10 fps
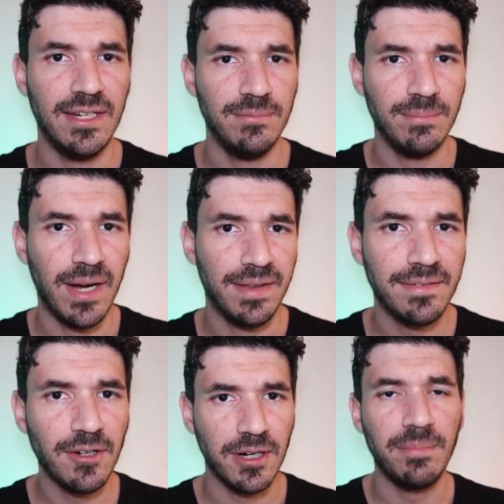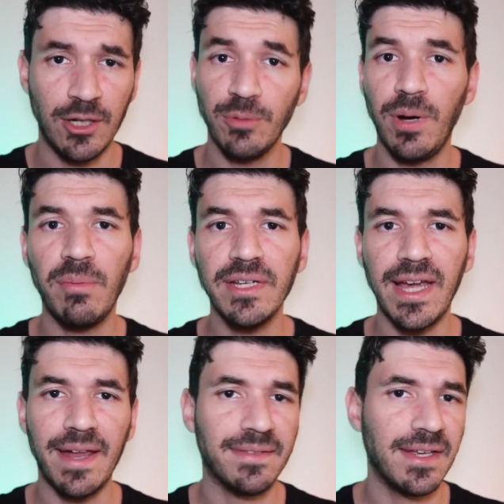in my startup. Now, you're
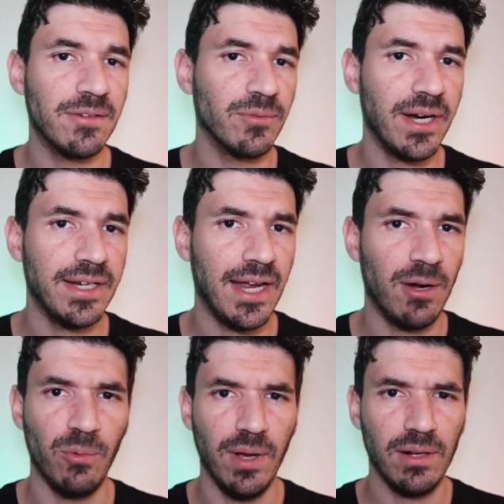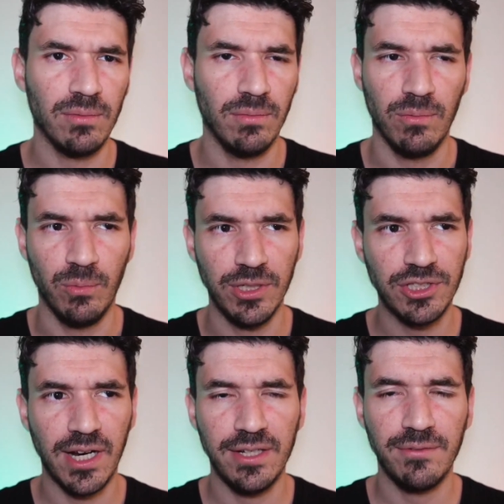probably asking right now, well,
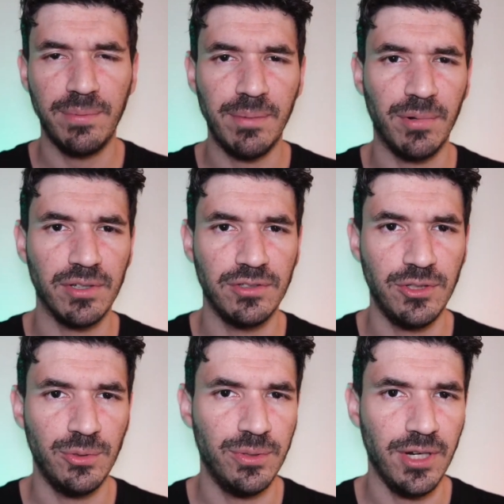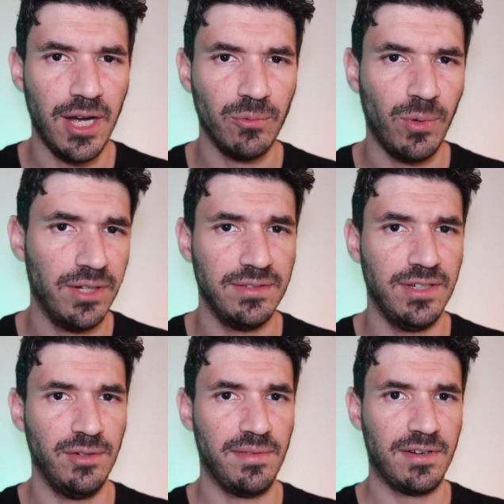which kind of people do you not want
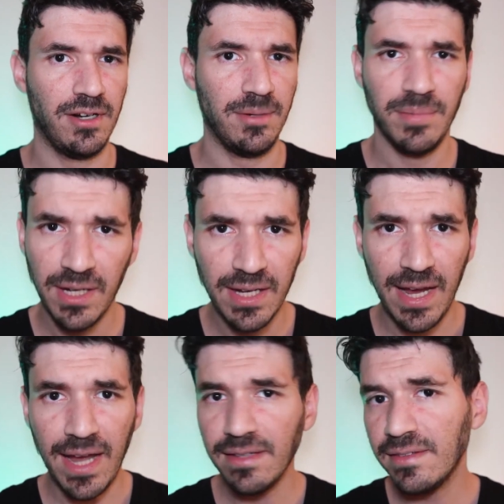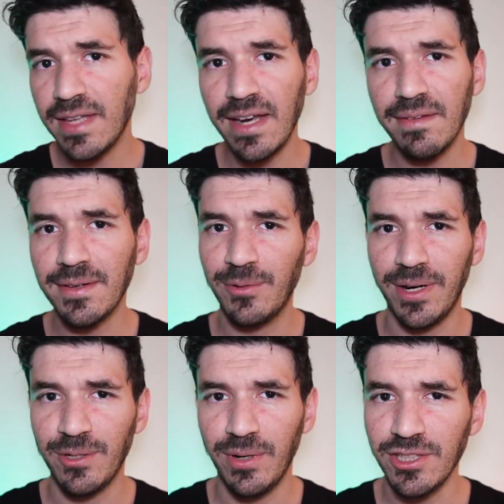in your startup? And that is a
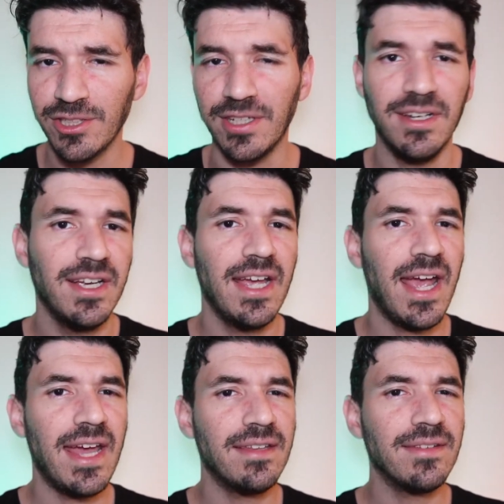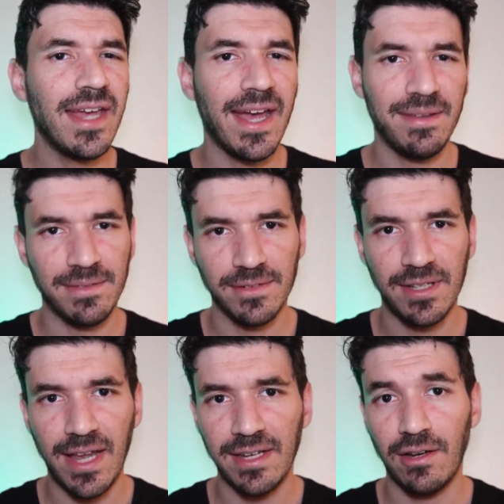great question. And the answer to
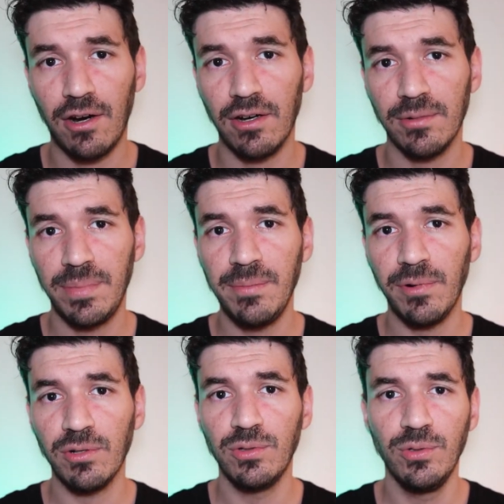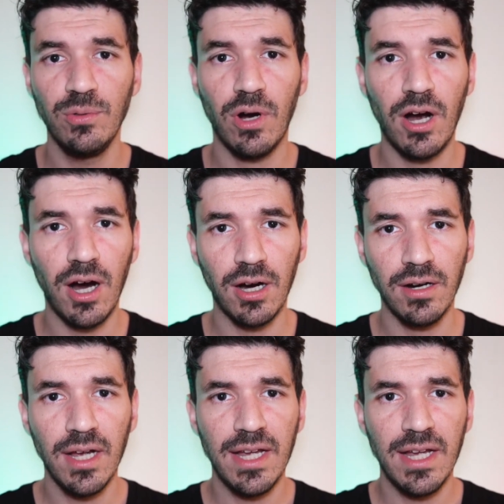that are people who are